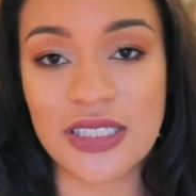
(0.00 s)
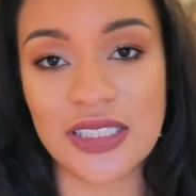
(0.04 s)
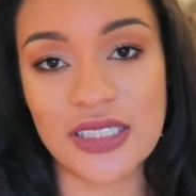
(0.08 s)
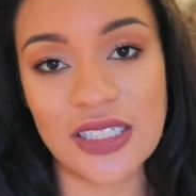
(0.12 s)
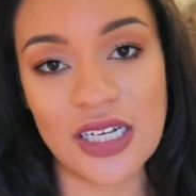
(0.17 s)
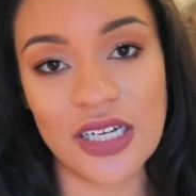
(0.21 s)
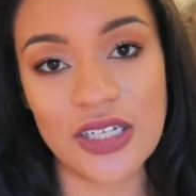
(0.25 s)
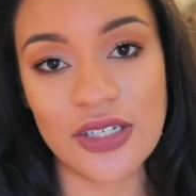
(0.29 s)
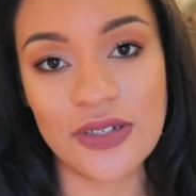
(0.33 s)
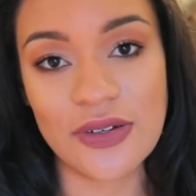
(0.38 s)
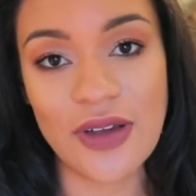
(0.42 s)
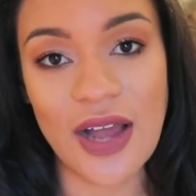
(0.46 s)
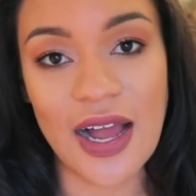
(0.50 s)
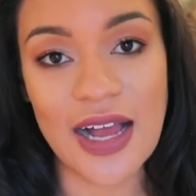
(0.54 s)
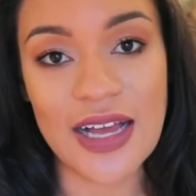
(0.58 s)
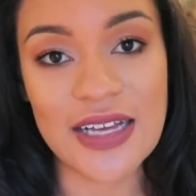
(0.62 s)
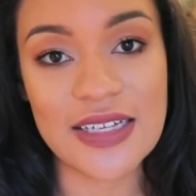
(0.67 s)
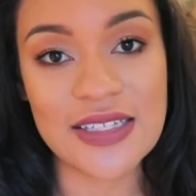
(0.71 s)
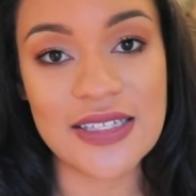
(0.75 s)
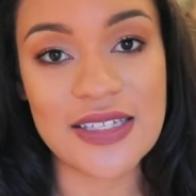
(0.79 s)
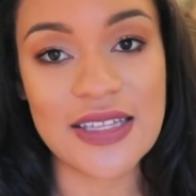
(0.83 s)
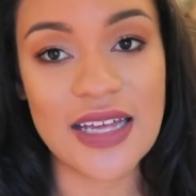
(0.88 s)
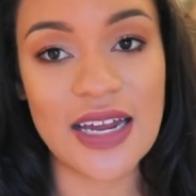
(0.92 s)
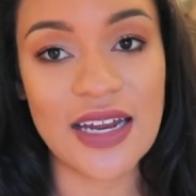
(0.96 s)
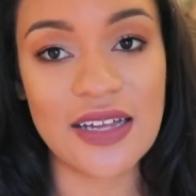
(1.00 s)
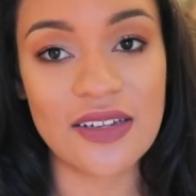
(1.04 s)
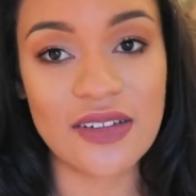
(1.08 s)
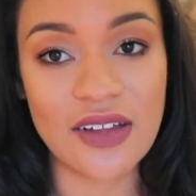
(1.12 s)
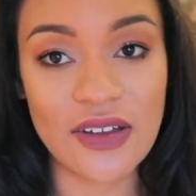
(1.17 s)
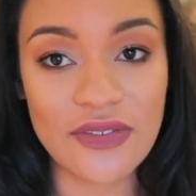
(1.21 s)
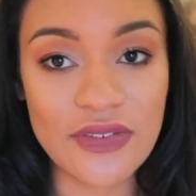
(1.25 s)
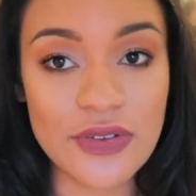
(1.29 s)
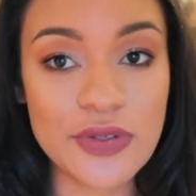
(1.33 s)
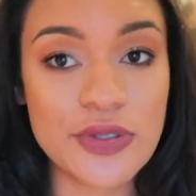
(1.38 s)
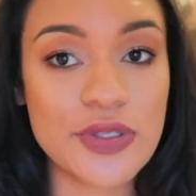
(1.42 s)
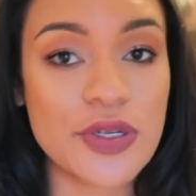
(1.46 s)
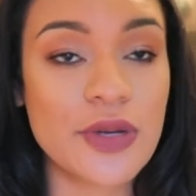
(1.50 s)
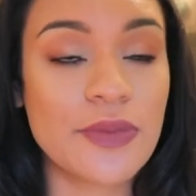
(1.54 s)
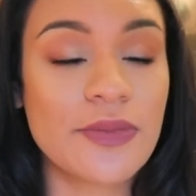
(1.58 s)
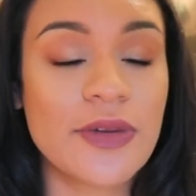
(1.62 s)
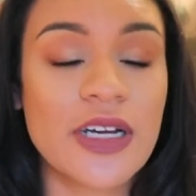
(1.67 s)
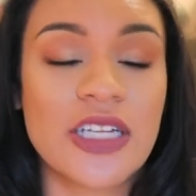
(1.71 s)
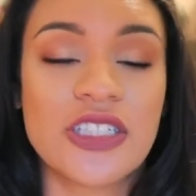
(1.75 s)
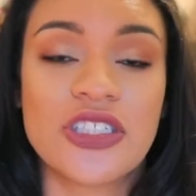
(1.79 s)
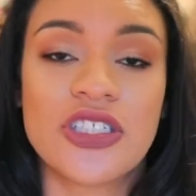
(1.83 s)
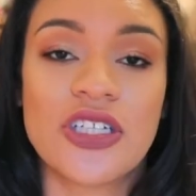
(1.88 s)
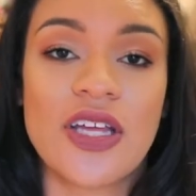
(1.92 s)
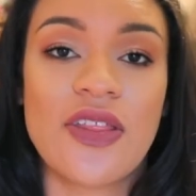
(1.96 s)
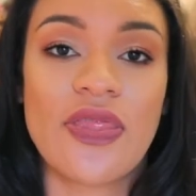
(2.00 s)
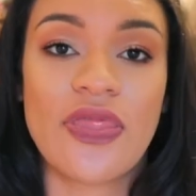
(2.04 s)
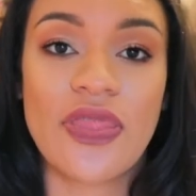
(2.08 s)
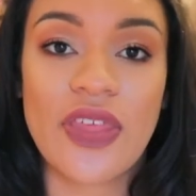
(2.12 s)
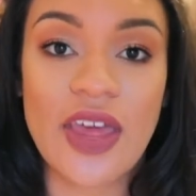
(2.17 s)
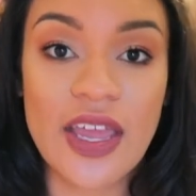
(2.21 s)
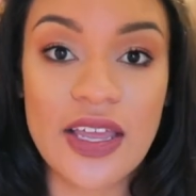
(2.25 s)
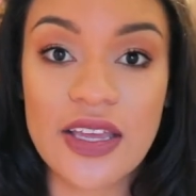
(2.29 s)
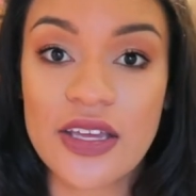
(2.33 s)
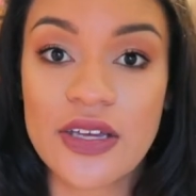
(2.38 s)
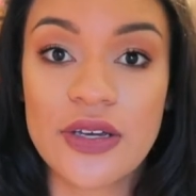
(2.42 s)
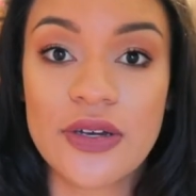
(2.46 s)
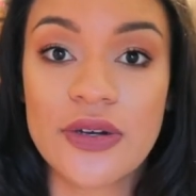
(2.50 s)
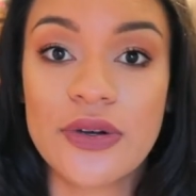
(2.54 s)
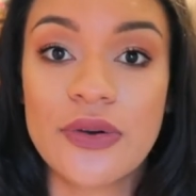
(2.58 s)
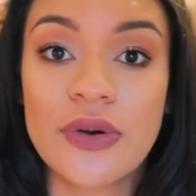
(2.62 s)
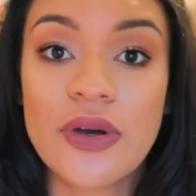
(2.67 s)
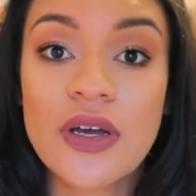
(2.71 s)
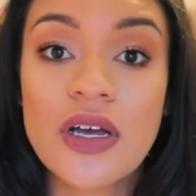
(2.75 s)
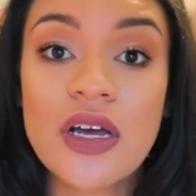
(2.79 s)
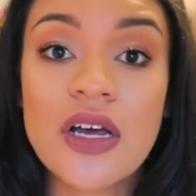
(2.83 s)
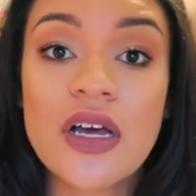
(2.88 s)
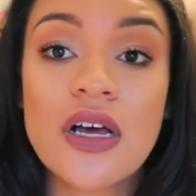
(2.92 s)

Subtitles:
to tell you guys that I love you so much, and thank you,